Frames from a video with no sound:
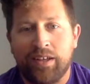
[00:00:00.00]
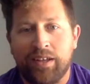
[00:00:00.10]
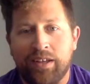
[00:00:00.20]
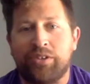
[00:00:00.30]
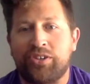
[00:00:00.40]

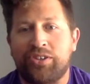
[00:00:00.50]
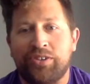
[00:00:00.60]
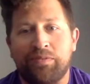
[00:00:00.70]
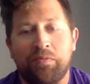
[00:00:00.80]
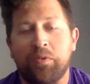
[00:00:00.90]
which
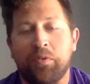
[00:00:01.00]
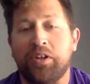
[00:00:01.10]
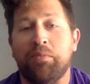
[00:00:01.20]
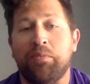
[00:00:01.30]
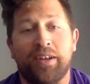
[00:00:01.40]

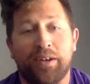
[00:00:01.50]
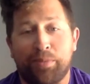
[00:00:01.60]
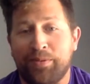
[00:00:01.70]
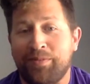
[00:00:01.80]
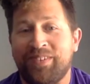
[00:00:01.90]
really made a
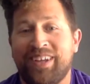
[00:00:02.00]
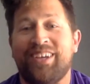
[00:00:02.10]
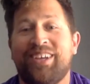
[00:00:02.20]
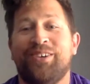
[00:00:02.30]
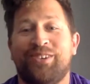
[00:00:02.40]

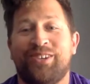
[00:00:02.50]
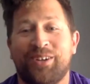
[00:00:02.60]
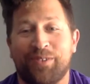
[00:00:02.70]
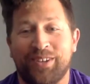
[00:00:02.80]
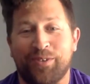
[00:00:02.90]
huge
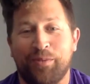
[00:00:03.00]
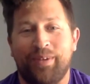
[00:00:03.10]
difference for me.